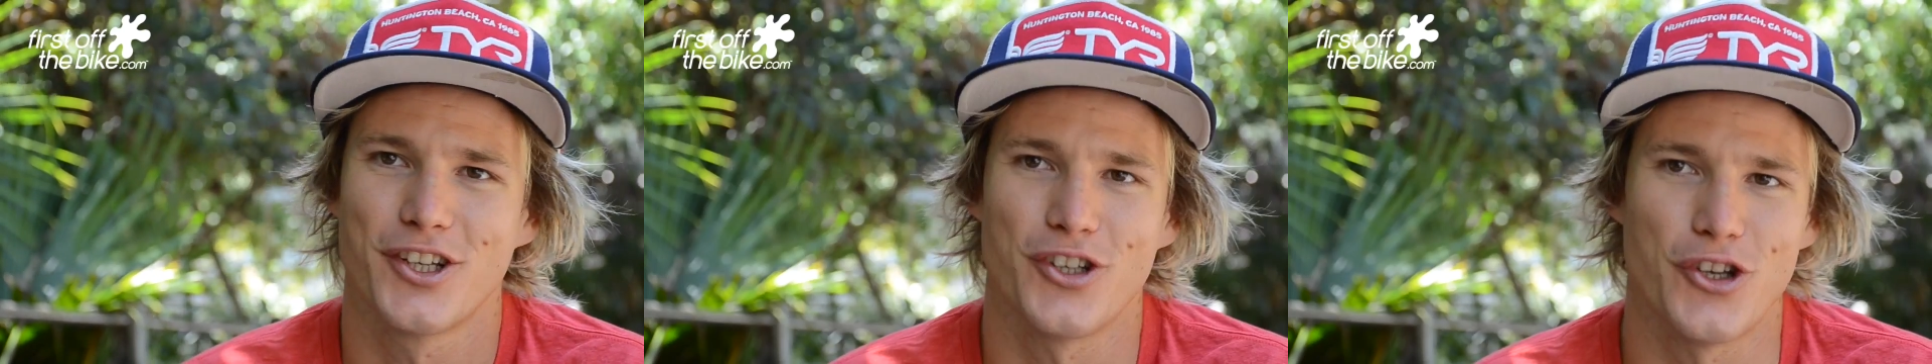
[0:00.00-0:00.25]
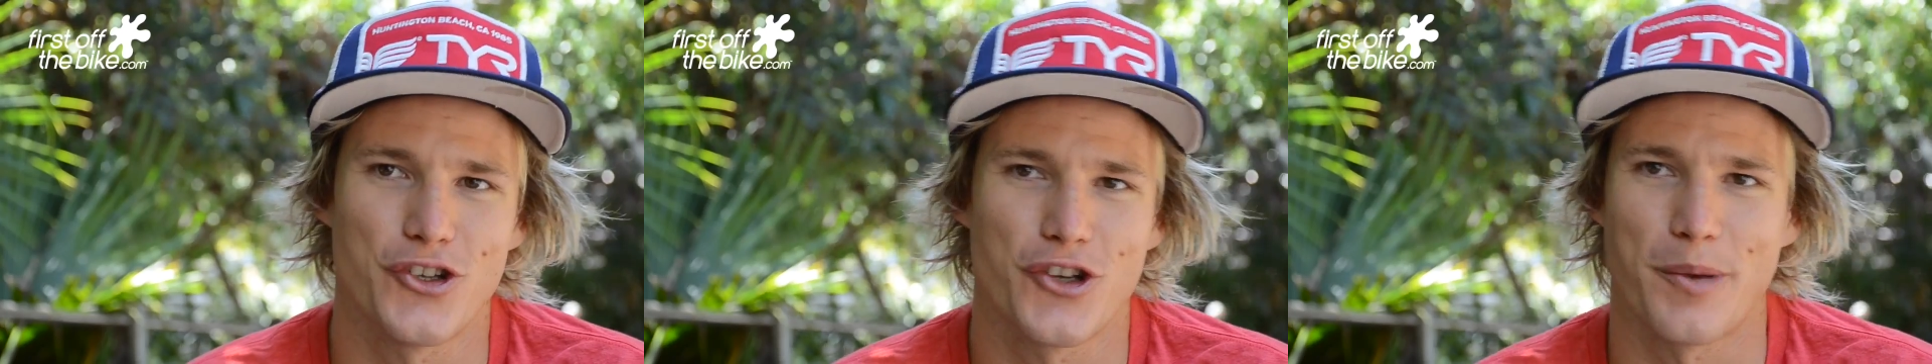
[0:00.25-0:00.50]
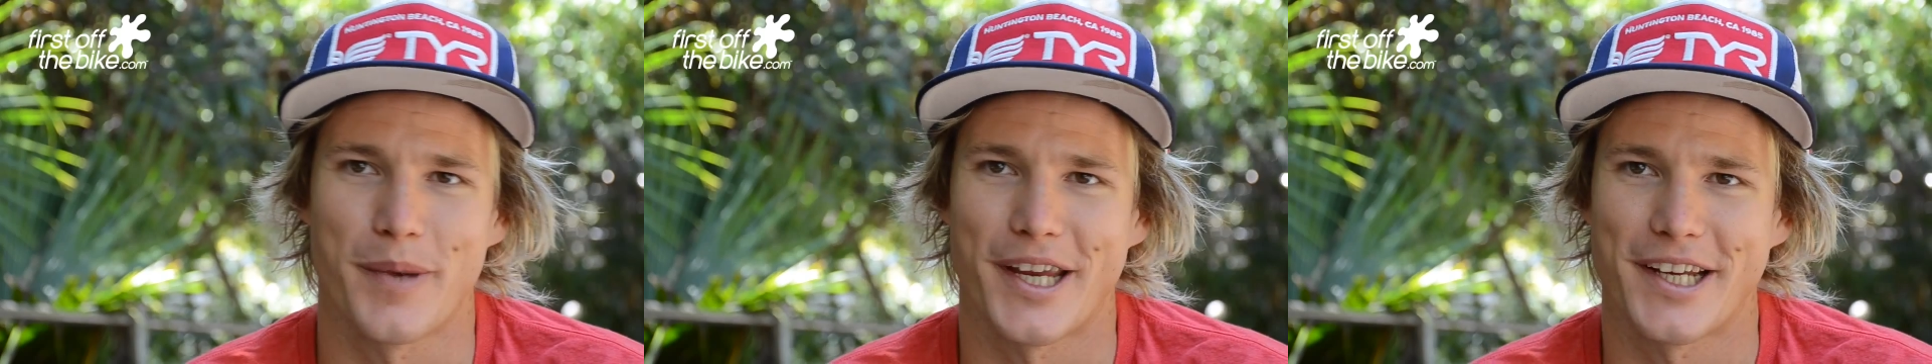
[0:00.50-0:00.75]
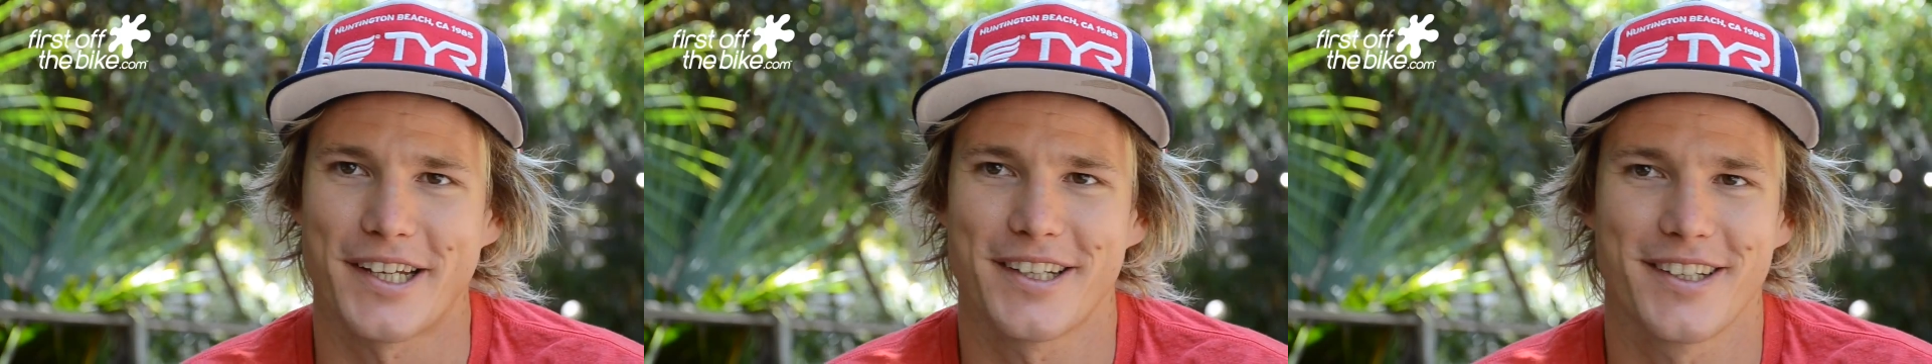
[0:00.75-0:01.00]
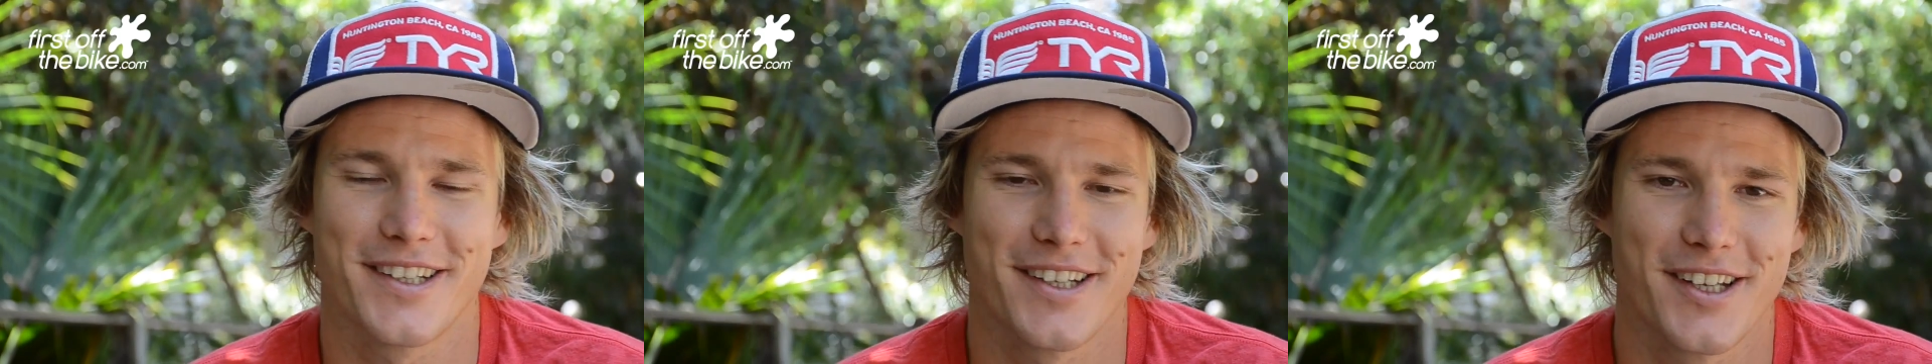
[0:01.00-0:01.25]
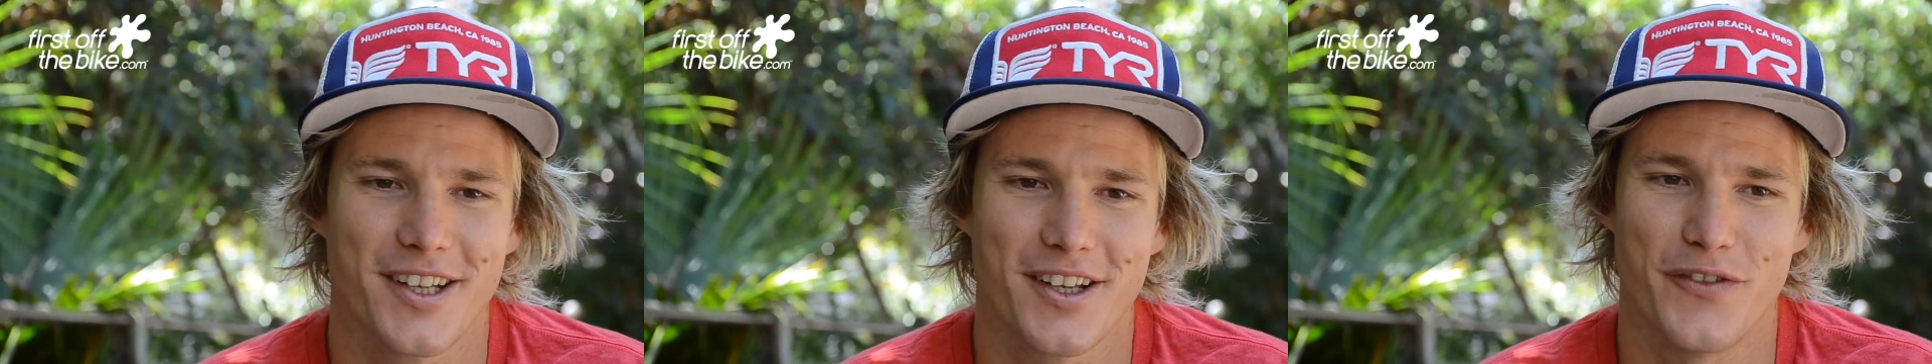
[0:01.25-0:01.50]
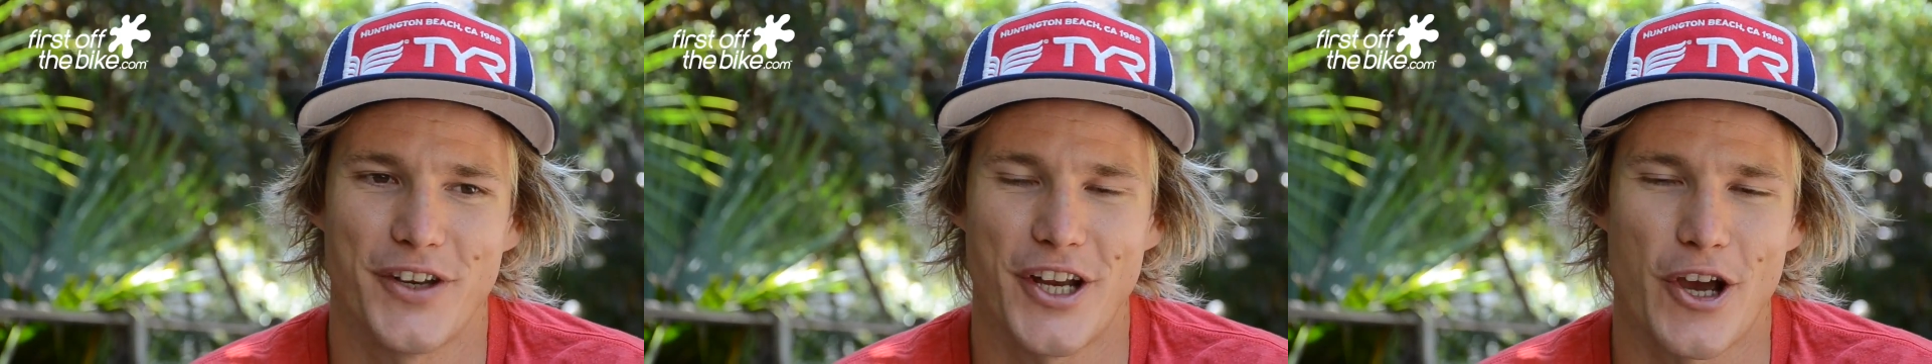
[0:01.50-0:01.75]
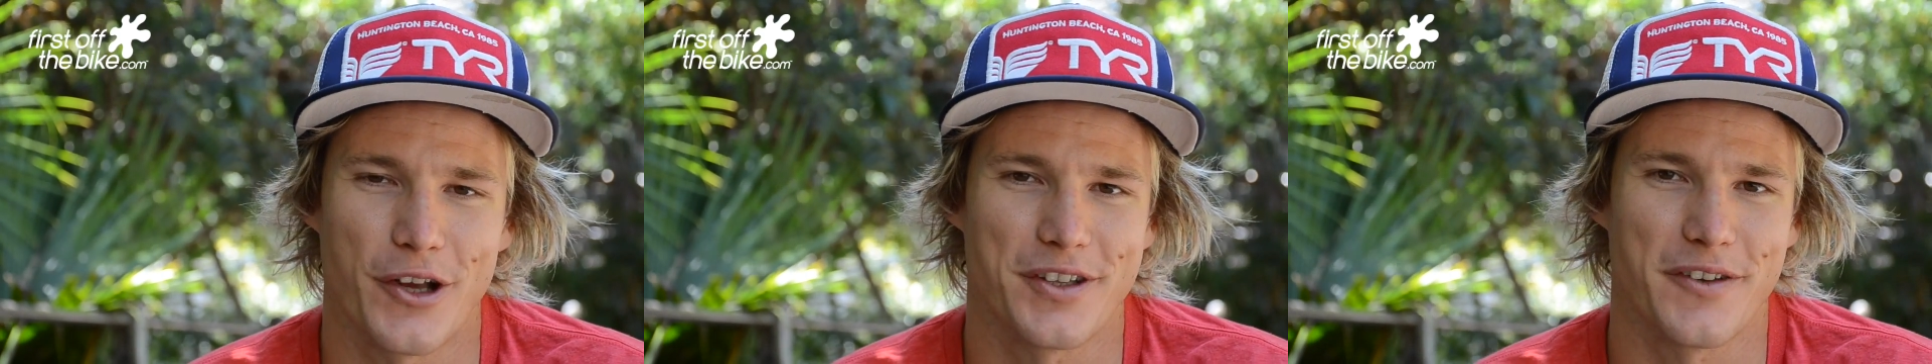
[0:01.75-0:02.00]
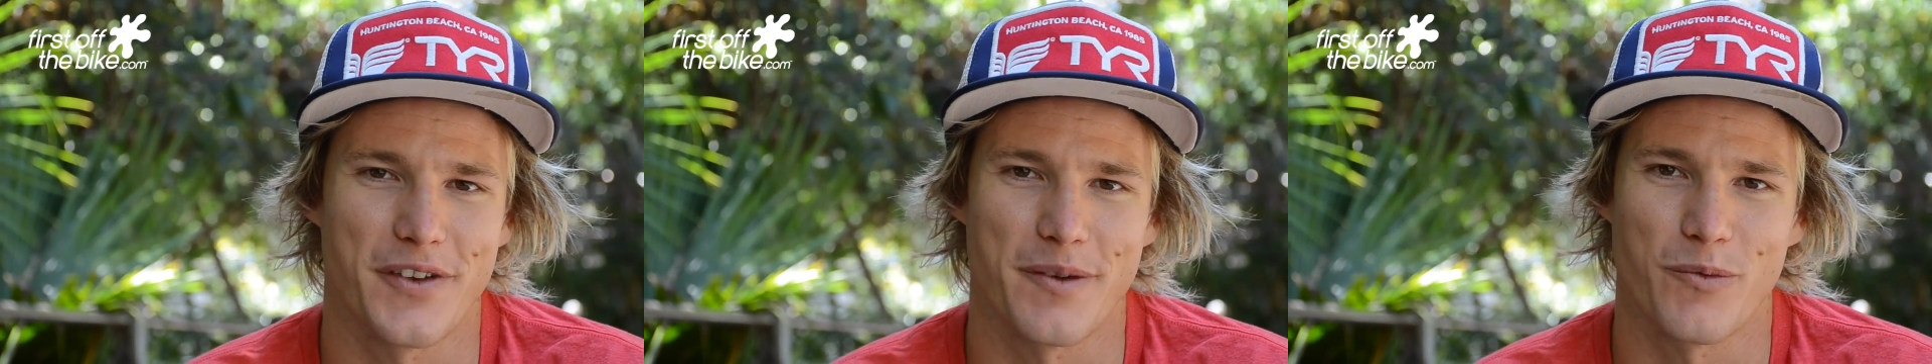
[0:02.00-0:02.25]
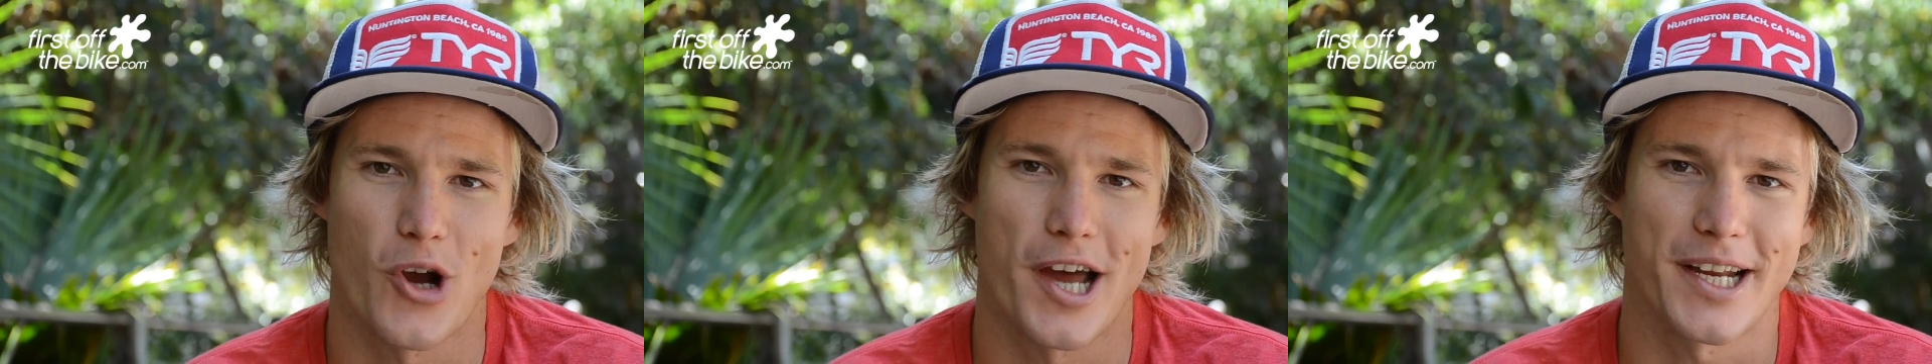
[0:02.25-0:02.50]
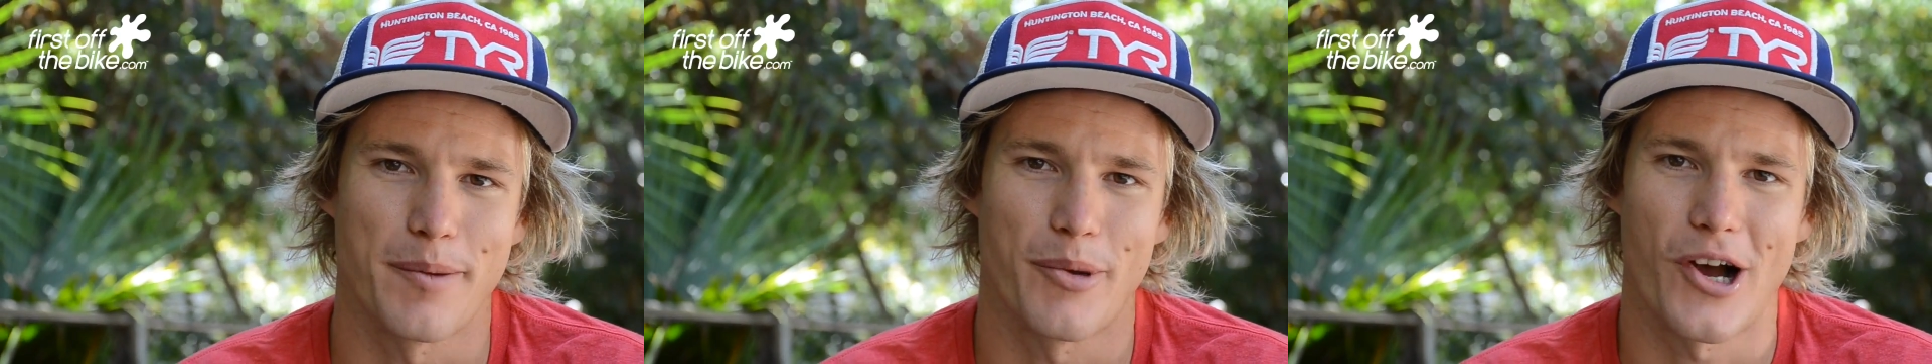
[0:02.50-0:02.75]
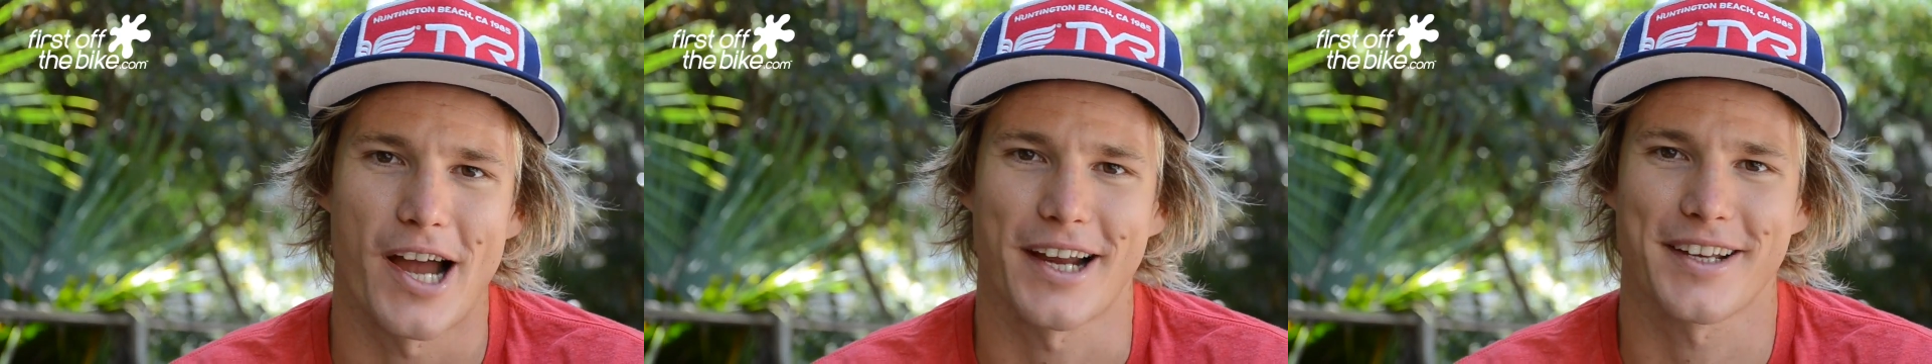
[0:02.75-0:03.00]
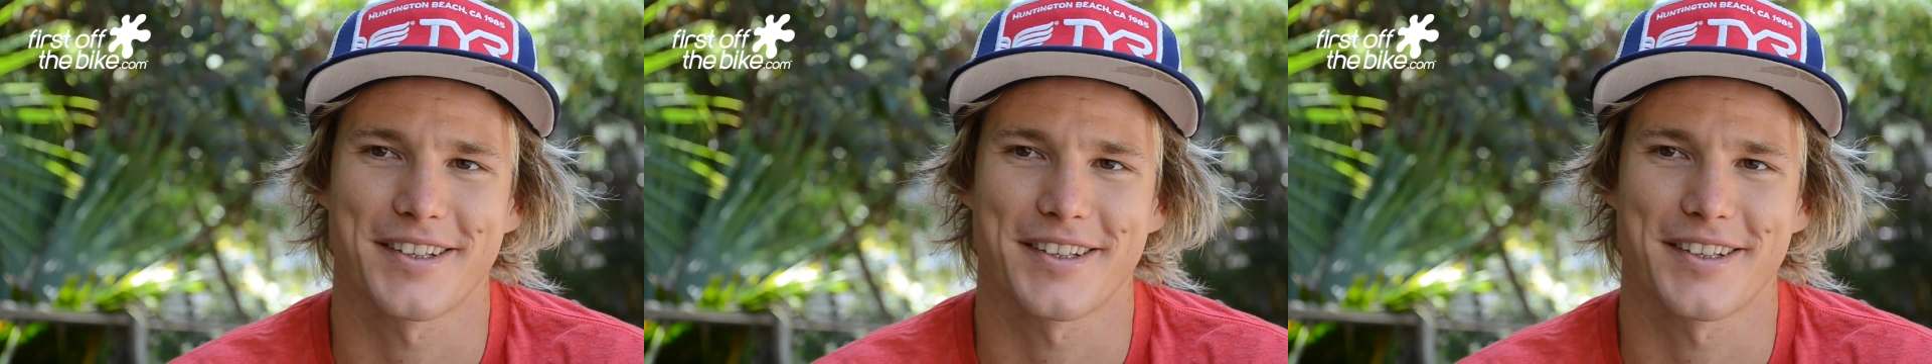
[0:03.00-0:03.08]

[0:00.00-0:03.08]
YouTubing videos of him riding a bike.